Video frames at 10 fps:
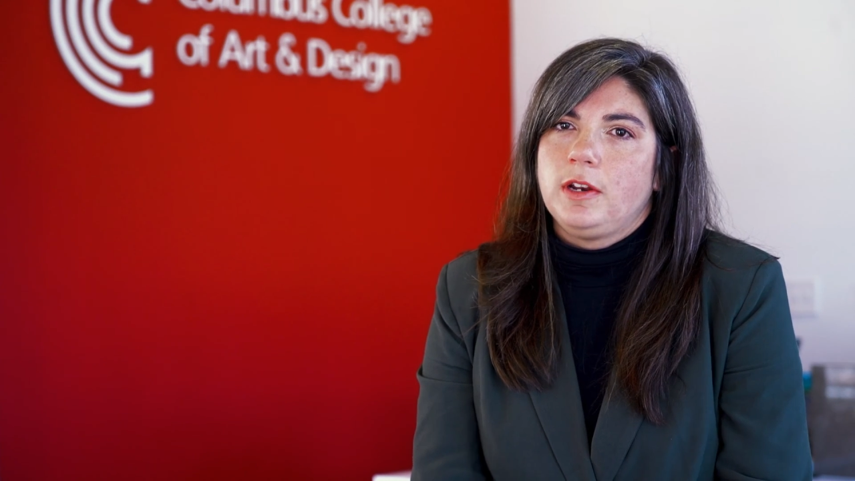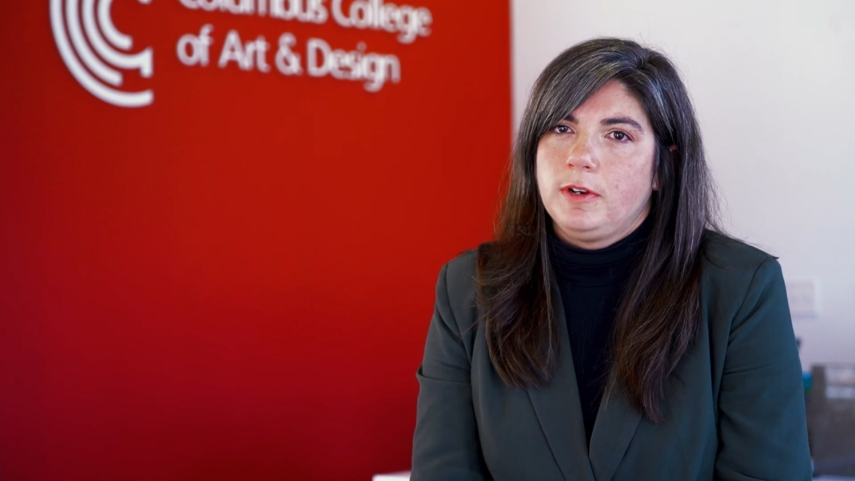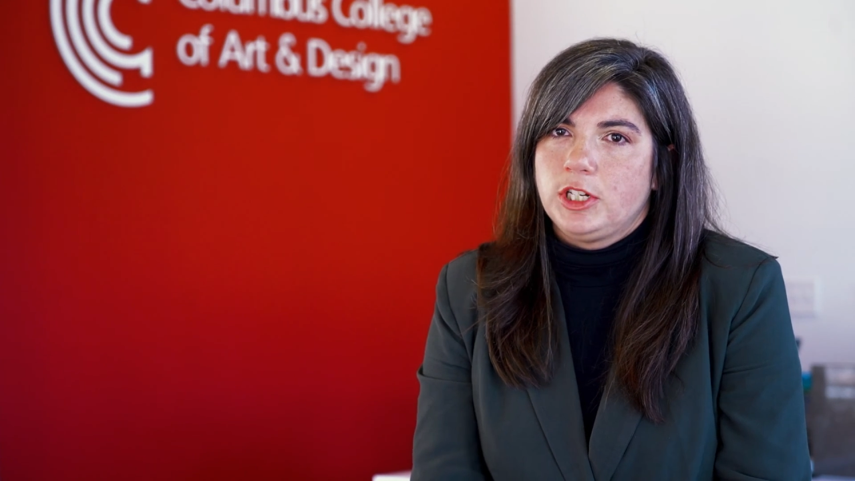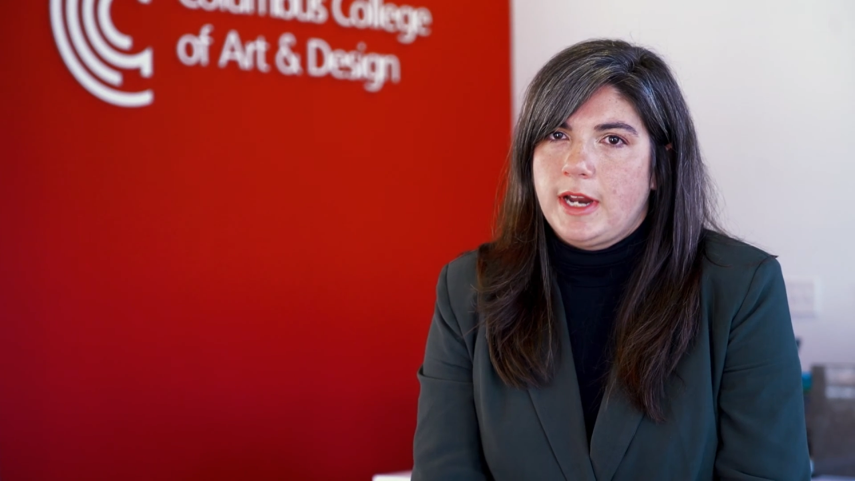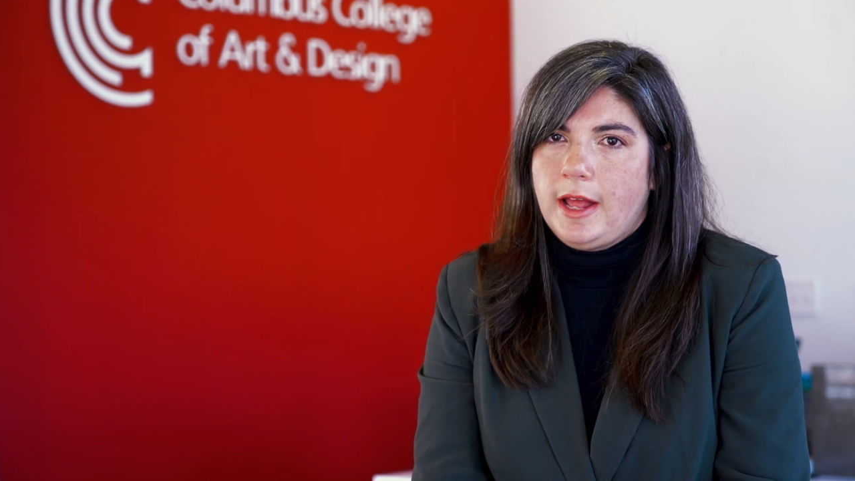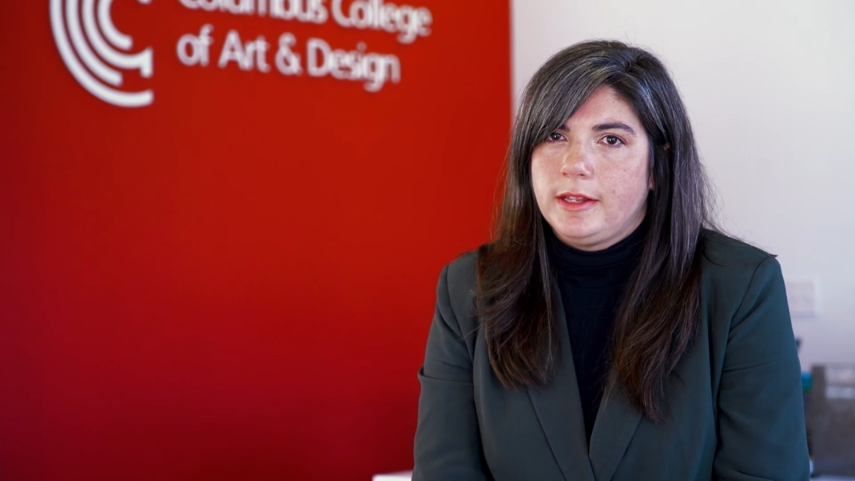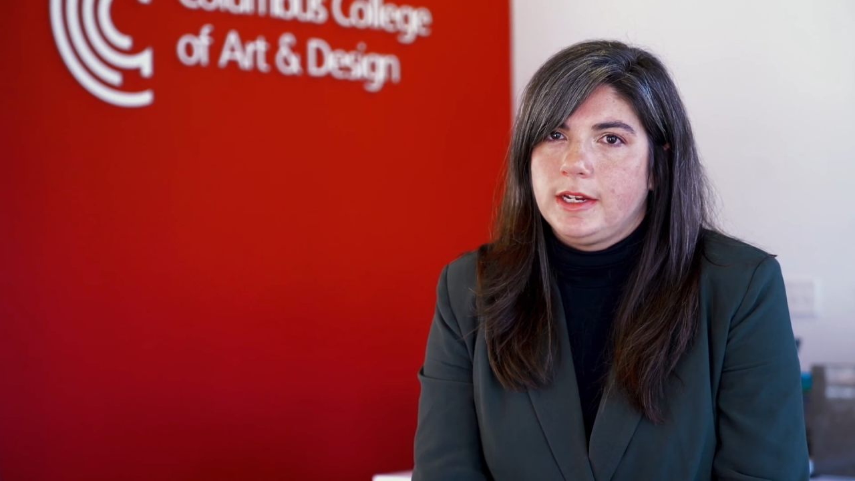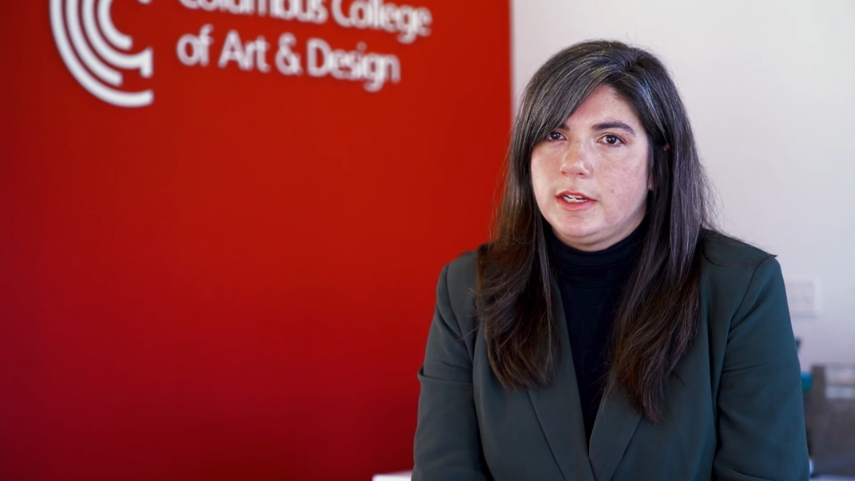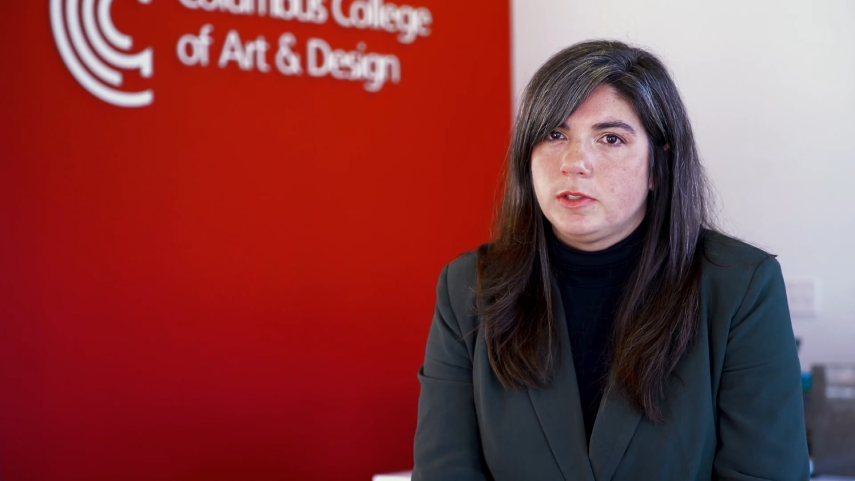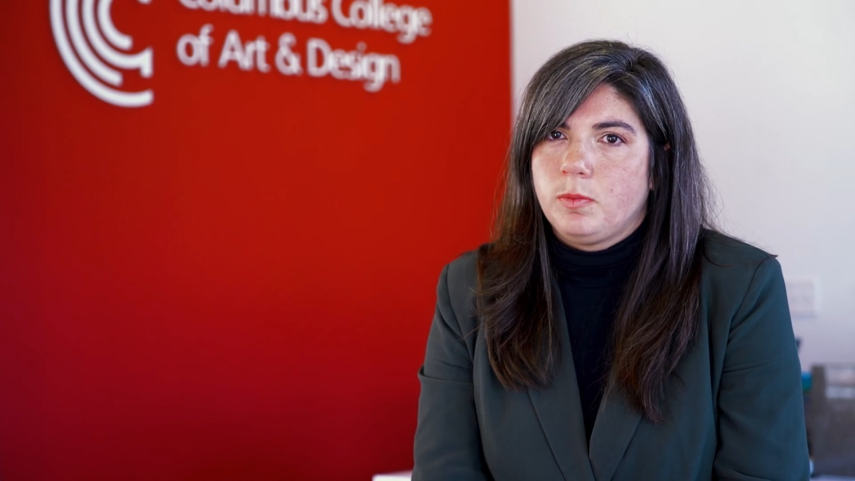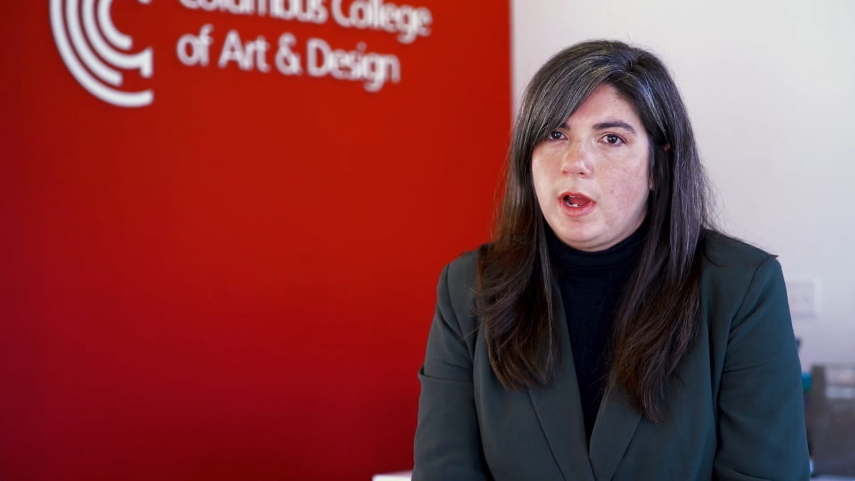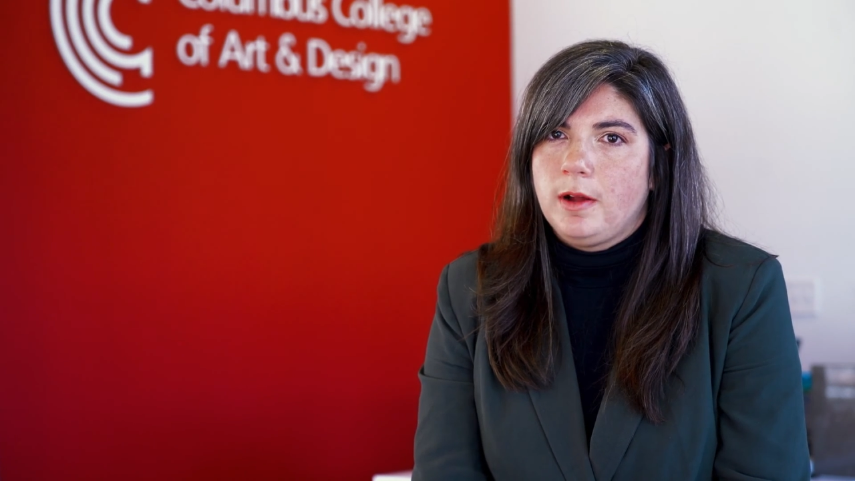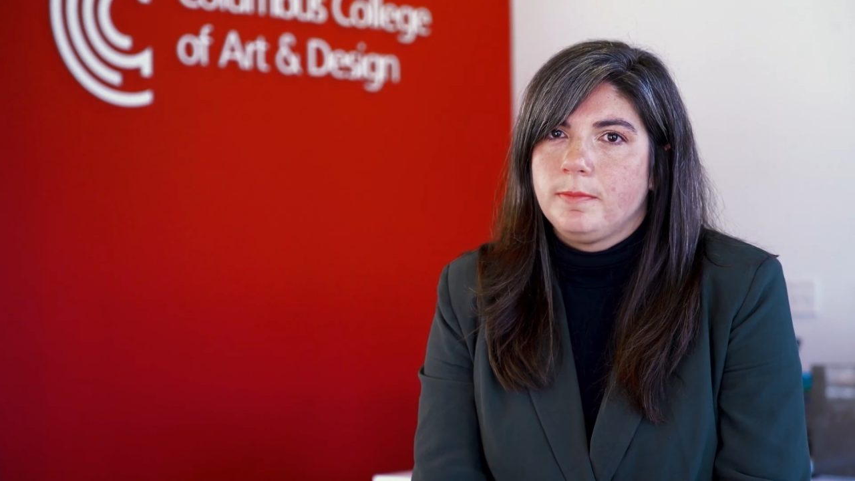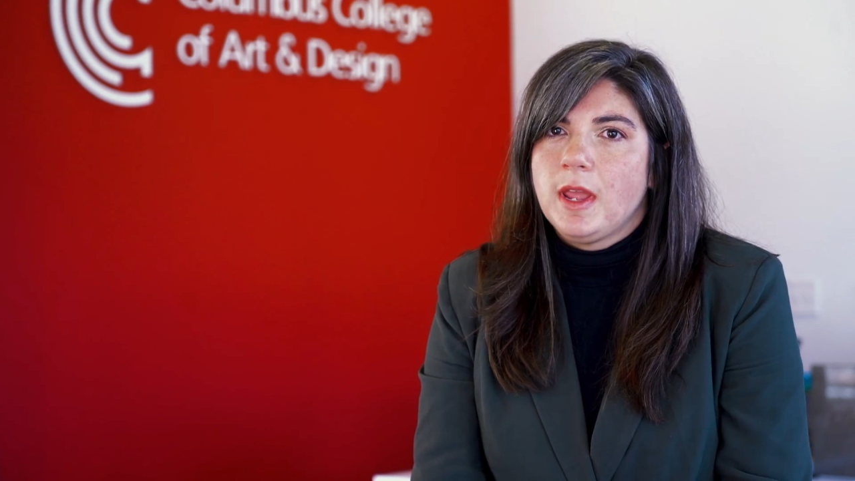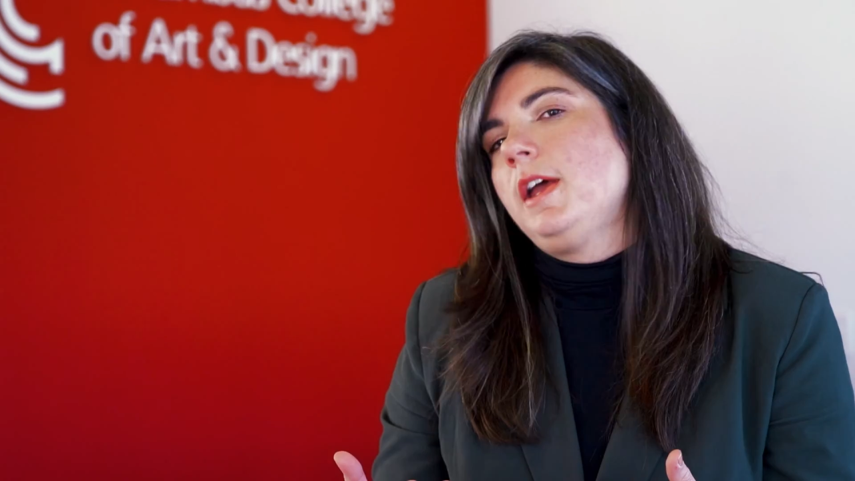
originality as well.